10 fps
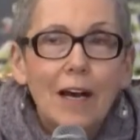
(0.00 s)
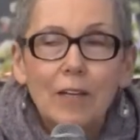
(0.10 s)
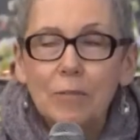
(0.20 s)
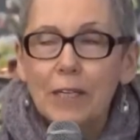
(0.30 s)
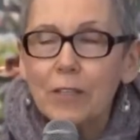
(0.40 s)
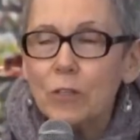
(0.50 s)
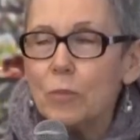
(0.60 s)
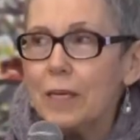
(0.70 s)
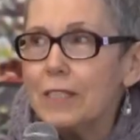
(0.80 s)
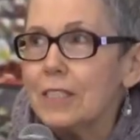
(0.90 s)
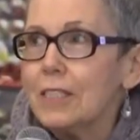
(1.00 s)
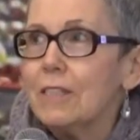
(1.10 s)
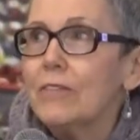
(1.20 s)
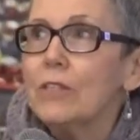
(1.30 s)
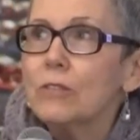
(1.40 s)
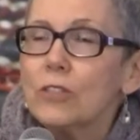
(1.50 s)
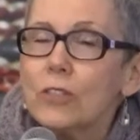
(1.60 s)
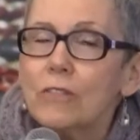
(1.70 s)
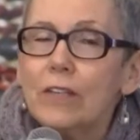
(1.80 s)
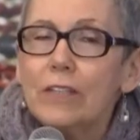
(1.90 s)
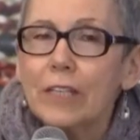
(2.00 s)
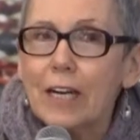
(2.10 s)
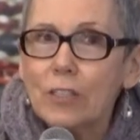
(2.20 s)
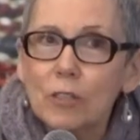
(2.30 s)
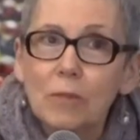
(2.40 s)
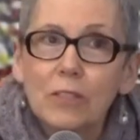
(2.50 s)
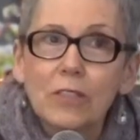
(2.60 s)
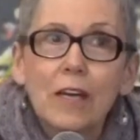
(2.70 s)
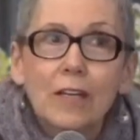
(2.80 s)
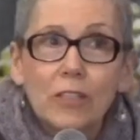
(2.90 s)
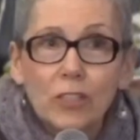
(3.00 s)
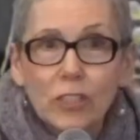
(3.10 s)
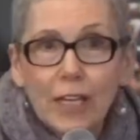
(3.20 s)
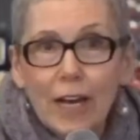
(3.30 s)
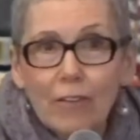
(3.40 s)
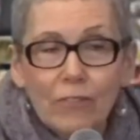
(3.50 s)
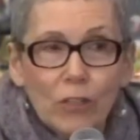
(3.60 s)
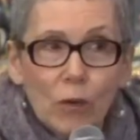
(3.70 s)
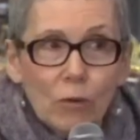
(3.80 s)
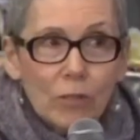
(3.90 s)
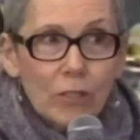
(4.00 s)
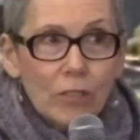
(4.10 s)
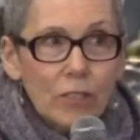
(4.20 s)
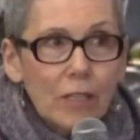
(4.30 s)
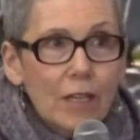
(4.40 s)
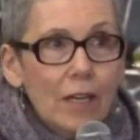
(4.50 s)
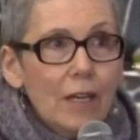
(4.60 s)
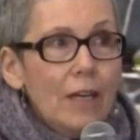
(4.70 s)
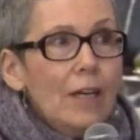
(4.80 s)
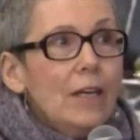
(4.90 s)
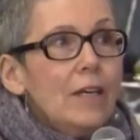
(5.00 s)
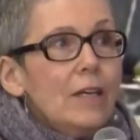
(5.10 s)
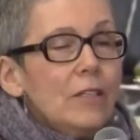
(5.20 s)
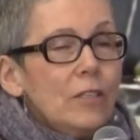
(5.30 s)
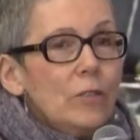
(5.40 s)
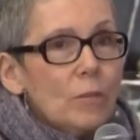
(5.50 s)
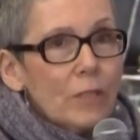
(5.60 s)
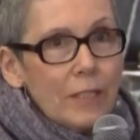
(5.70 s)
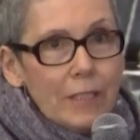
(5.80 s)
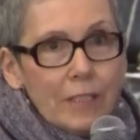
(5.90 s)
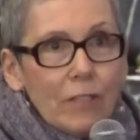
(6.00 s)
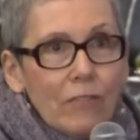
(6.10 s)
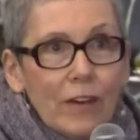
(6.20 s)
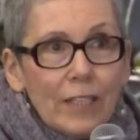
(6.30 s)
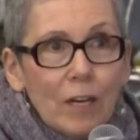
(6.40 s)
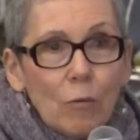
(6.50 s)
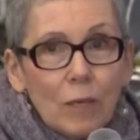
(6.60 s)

on a regular basis, if you don't survey your customers, your staff, your owners, you really need to find out